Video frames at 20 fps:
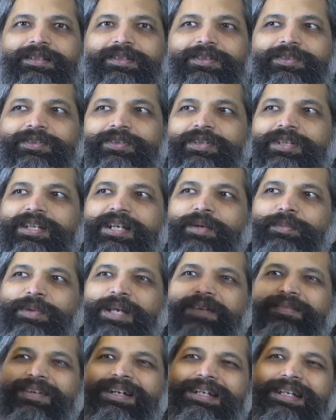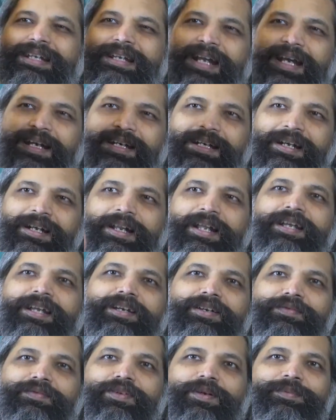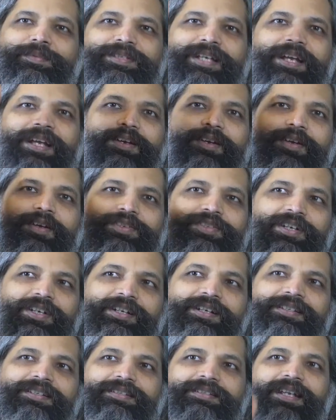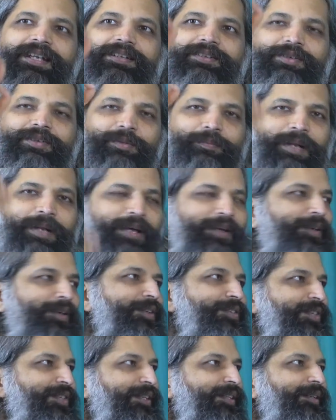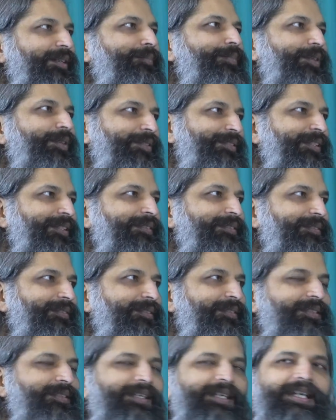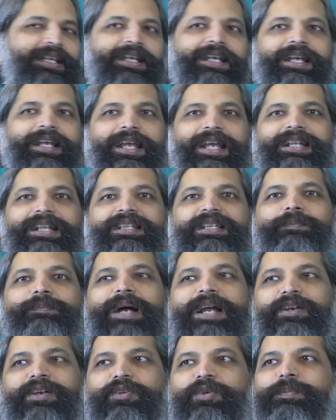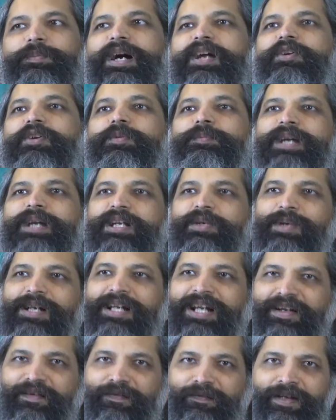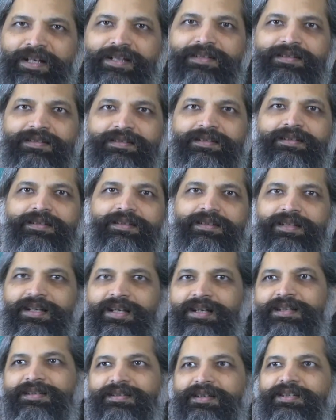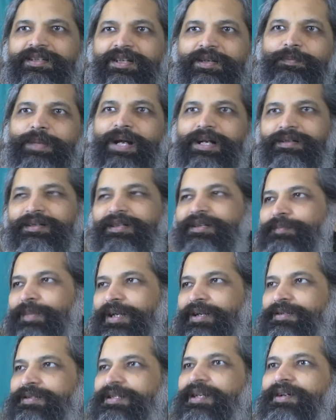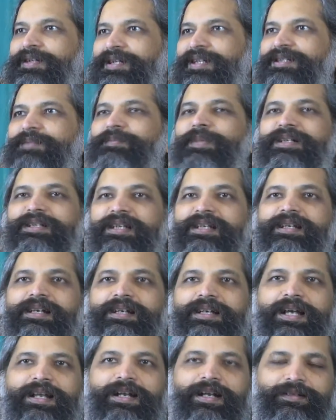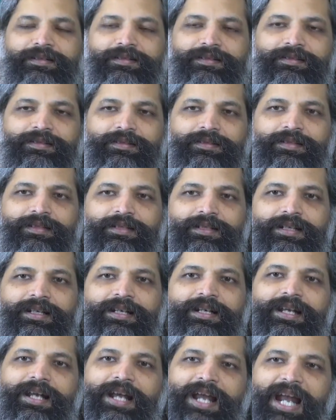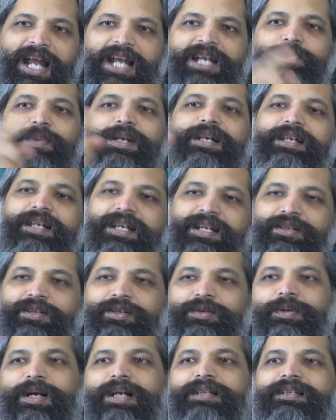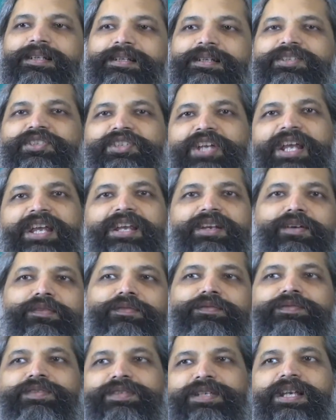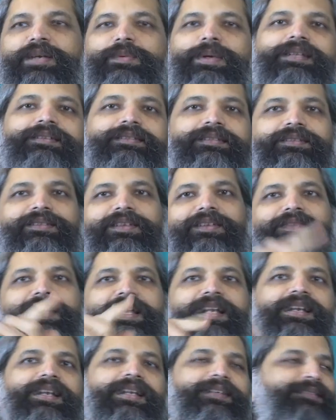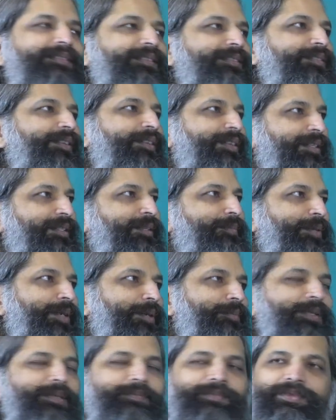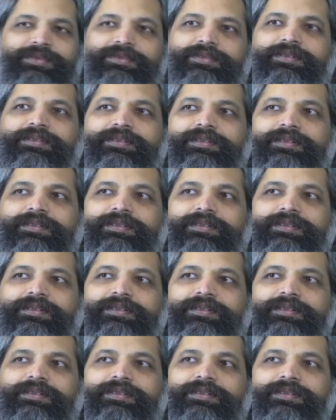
So here we have a direct link from psychological state to biological process. In the microbiome, it will get fixed in a certain pattern because now it has a material character and will lead to other chain of sequences of illnesses or other problems.